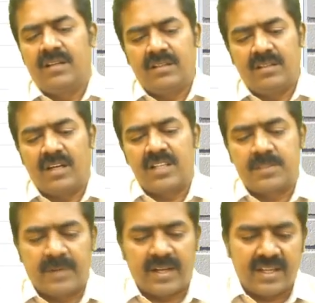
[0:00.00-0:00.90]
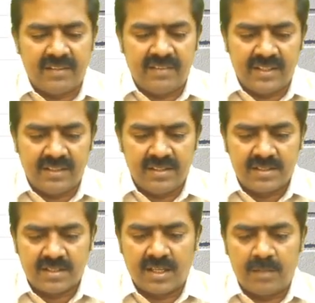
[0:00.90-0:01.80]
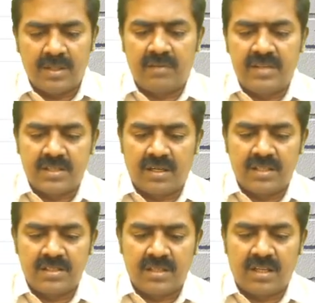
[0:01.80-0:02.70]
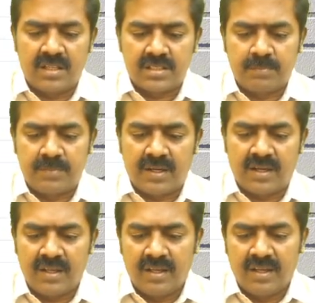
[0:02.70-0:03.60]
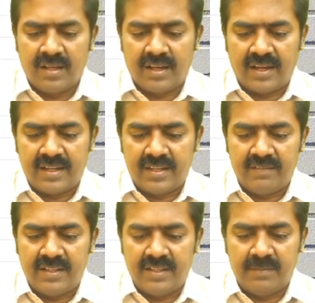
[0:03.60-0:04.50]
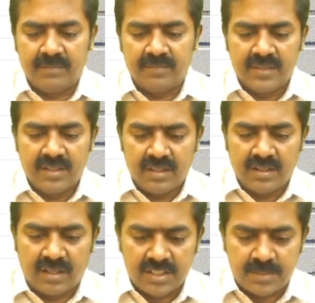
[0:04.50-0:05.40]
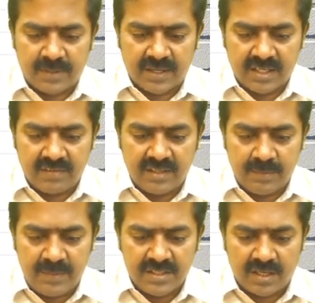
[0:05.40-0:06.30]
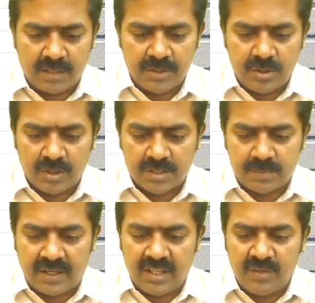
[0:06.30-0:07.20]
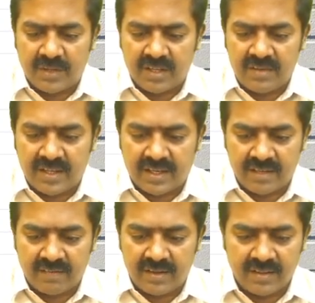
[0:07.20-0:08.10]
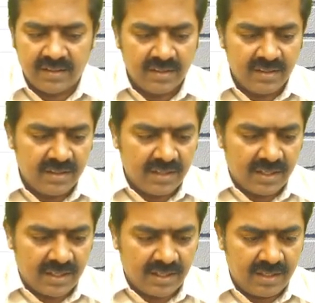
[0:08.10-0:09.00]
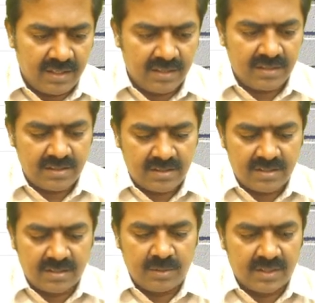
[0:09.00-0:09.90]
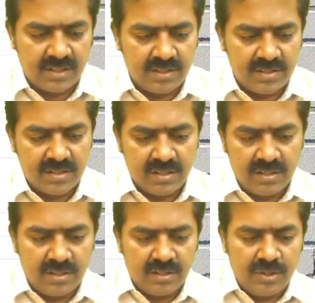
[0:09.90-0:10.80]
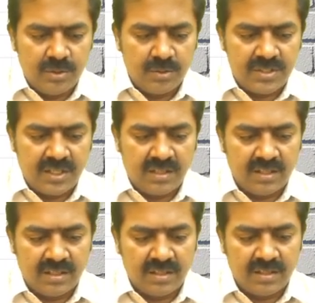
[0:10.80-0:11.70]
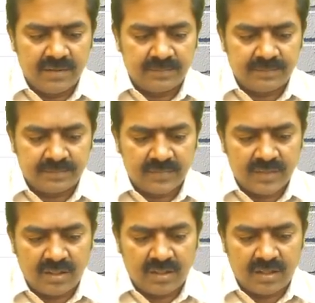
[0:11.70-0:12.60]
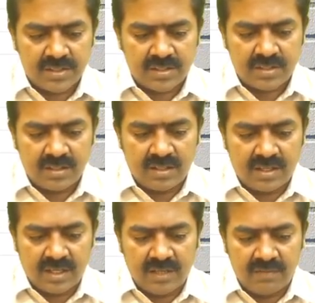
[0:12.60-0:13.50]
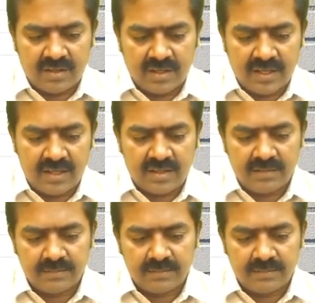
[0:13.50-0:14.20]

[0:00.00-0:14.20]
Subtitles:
cost per activity. This can be otherwise called as cost per activity. Cost per activity means how much you are spending for every activity. And third one is using the cost driver rate,